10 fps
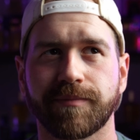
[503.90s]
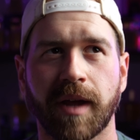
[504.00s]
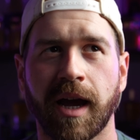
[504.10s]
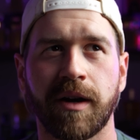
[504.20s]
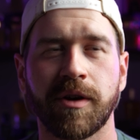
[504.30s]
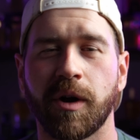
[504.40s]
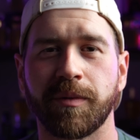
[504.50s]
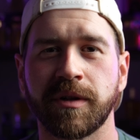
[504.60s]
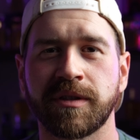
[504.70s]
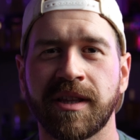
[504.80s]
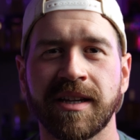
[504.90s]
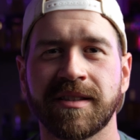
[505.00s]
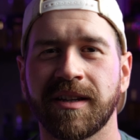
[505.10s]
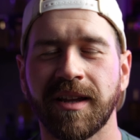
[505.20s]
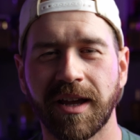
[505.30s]
I don't know. There's things
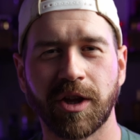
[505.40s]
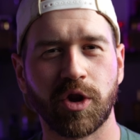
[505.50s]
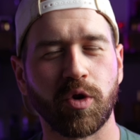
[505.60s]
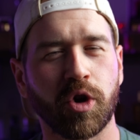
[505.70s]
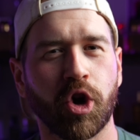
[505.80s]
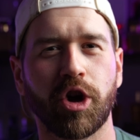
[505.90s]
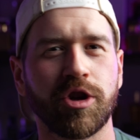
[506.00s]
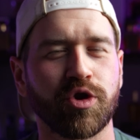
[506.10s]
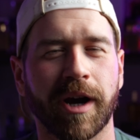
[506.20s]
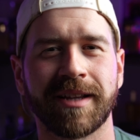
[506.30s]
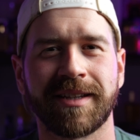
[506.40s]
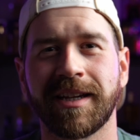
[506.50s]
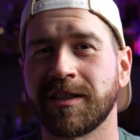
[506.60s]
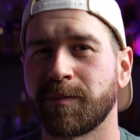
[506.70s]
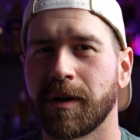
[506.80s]
that you could try to say
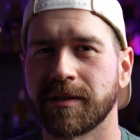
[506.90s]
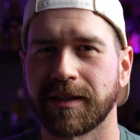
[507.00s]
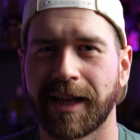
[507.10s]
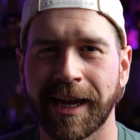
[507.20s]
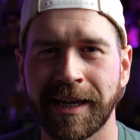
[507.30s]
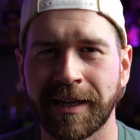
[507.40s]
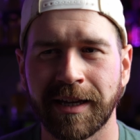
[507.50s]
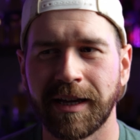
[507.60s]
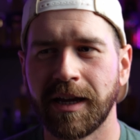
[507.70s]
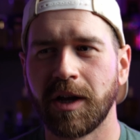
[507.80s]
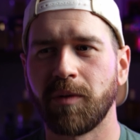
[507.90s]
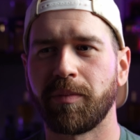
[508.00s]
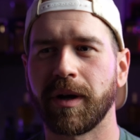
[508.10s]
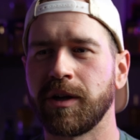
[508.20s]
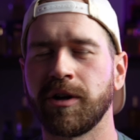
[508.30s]
it smells like,
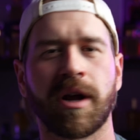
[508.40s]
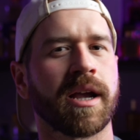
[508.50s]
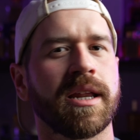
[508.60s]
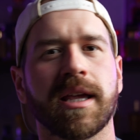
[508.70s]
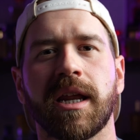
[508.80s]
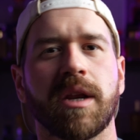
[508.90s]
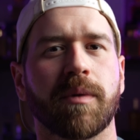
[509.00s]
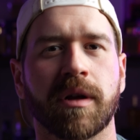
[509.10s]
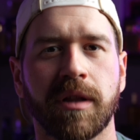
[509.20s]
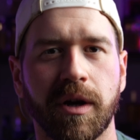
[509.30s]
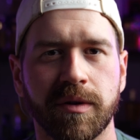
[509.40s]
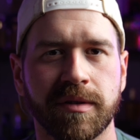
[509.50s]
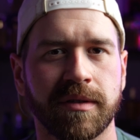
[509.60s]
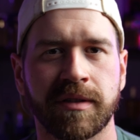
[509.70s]
but you're not gonna get anywhere close.